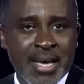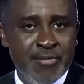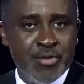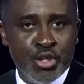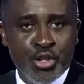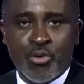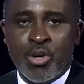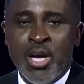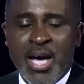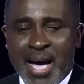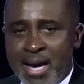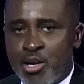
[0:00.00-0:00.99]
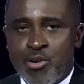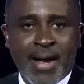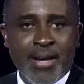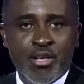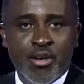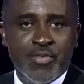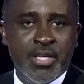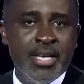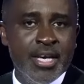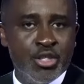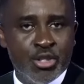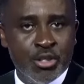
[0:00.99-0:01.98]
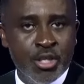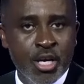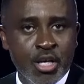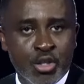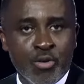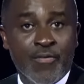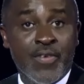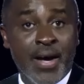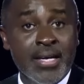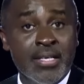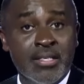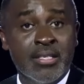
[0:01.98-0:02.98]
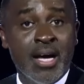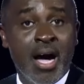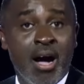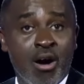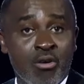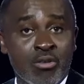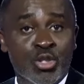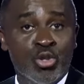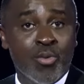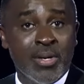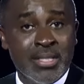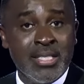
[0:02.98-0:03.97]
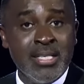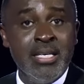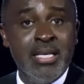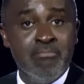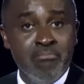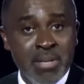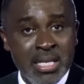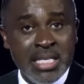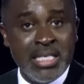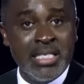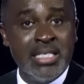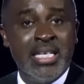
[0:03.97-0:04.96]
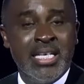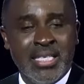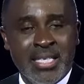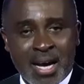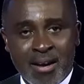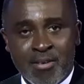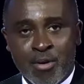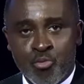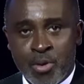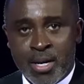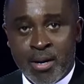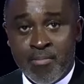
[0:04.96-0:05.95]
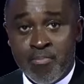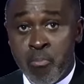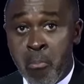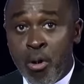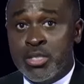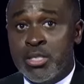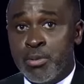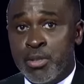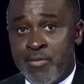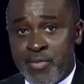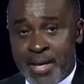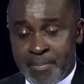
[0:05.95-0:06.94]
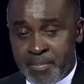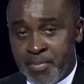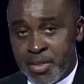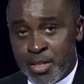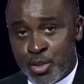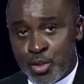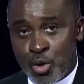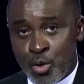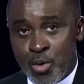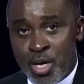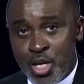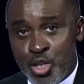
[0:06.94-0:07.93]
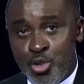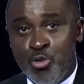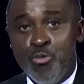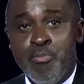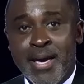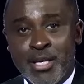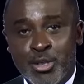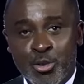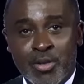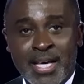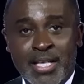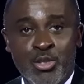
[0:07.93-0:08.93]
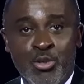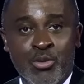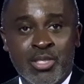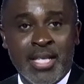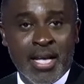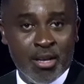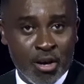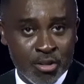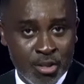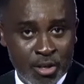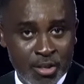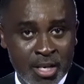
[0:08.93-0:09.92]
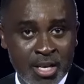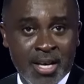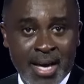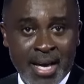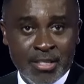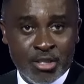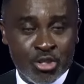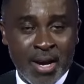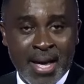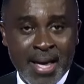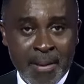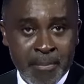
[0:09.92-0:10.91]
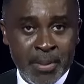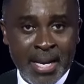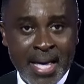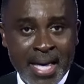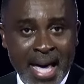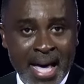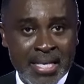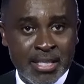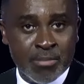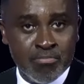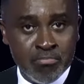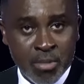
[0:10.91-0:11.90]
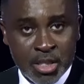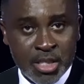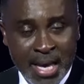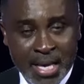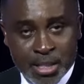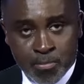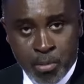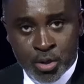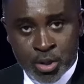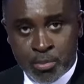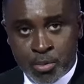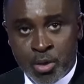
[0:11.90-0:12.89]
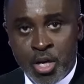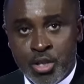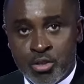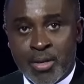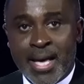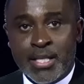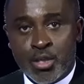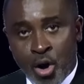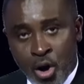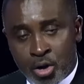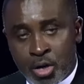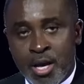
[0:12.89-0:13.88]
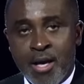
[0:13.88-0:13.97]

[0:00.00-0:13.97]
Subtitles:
every nook and cranny of the nation to find our 20 million naira winner, multiple of them. So you make sure that you stay locked on and try and play as much as possible to get on,